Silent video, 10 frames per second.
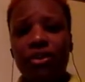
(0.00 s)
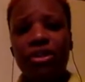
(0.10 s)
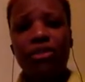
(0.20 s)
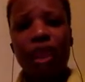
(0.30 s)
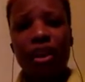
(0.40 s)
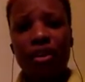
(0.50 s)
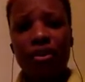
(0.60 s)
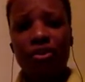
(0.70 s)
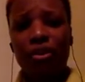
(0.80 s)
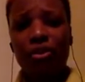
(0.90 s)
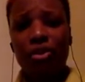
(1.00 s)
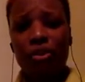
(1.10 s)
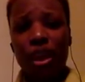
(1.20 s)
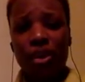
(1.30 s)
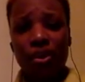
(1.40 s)
backgrounds from those
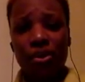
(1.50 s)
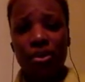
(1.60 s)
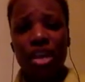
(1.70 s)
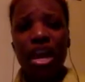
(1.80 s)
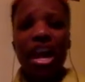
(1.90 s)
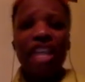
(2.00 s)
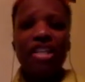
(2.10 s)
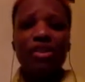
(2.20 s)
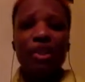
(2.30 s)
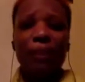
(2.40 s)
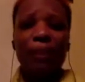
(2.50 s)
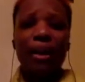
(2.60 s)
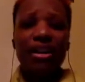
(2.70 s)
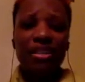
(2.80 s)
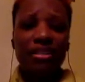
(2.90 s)
backgrounds, and so they
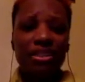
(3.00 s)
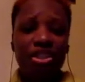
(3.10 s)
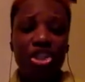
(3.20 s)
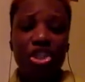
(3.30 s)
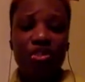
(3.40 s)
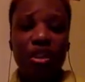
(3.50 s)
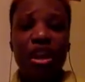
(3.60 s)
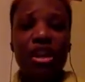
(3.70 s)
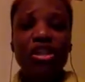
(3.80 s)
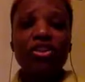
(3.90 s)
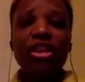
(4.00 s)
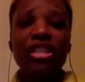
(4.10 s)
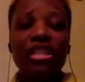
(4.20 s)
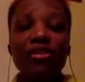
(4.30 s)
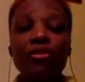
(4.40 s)
pass it on to children. So it
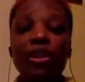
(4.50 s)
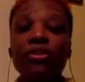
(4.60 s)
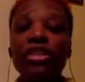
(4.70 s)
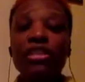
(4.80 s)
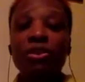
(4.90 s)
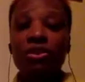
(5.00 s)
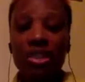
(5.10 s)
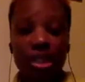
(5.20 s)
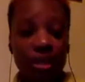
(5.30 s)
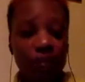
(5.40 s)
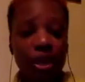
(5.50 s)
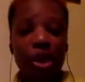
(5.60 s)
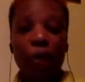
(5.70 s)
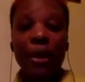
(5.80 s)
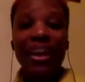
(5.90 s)
is those that have become
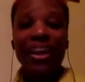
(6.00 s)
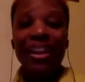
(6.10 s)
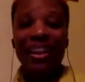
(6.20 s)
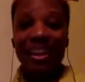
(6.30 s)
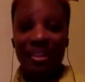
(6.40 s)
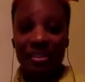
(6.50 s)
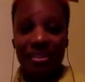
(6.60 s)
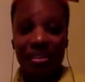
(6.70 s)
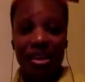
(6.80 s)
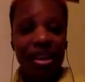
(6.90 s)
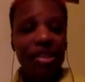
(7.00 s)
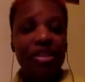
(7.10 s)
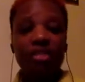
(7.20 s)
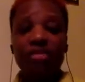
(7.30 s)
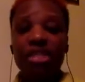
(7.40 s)
enlightened. It is a
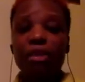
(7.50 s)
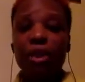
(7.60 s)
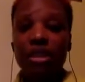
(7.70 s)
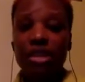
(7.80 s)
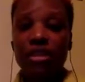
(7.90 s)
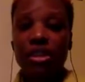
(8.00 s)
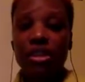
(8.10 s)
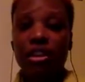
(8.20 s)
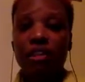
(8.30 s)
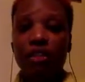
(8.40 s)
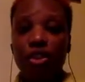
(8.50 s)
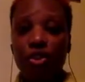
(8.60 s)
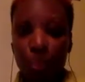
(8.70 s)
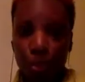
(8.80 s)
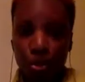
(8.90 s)
responsibility of
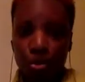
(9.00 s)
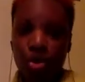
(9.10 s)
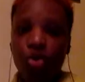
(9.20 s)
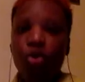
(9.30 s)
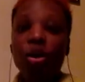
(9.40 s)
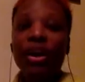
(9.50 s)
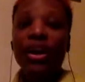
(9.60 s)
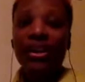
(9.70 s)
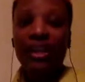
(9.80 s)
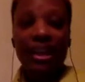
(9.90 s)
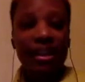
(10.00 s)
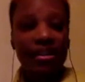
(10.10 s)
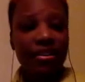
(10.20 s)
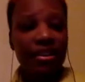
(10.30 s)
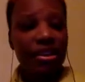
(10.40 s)
you who are
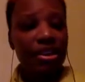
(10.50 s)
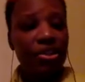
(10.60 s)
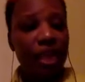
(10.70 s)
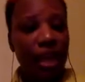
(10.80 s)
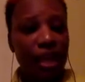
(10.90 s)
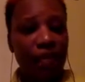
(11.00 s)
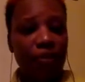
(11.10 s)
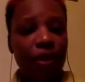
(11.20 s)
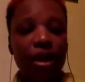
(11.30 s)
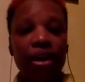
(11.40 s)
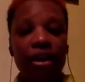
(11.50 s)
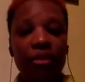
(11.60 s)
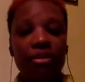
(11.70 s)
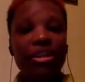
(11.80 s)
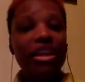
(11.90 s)
enlightened to help
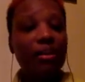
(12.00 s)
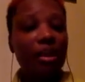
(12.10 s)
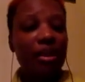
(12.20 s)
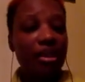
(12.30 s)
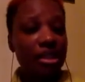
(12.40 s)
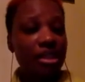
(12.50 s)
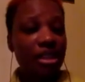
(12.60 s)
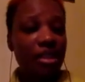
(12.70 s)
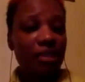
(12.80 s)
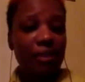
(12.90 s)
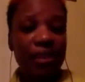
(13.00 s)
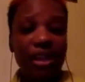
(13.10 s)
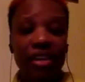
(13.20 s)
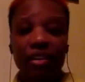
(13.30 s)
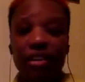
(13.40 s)
others. Indeed, people need
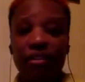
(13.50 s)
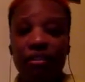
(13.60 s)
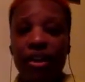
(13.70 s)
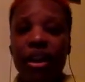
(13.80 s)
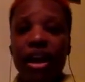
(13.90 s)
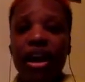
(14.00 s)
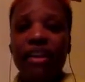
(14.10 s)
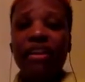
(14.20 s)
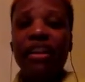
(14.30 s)
love, and